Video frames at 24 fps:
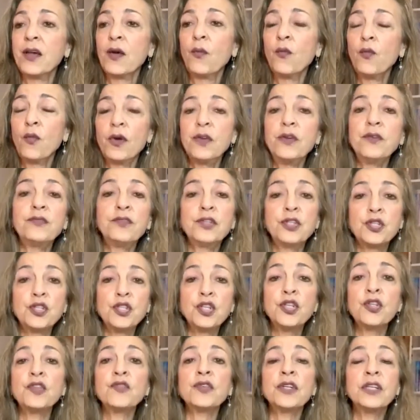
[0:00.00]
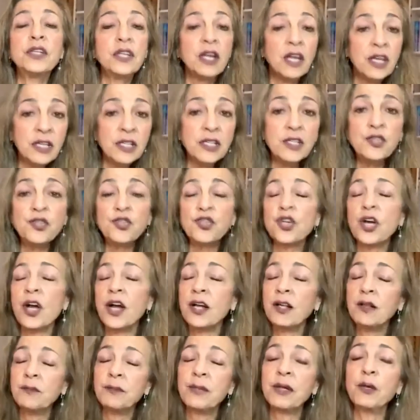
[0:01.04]
One of the children, not his
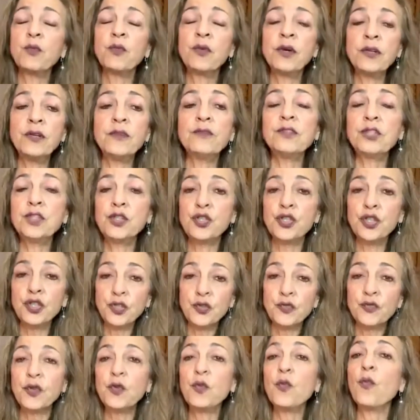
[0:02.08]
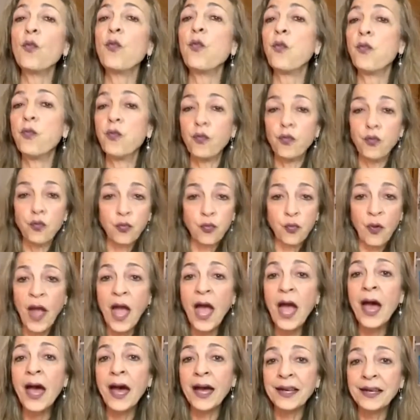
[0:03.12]
child, but one of the children
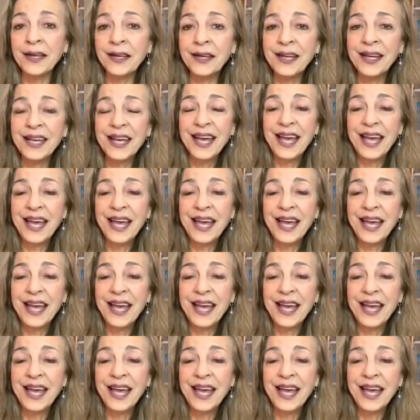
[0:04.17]
ran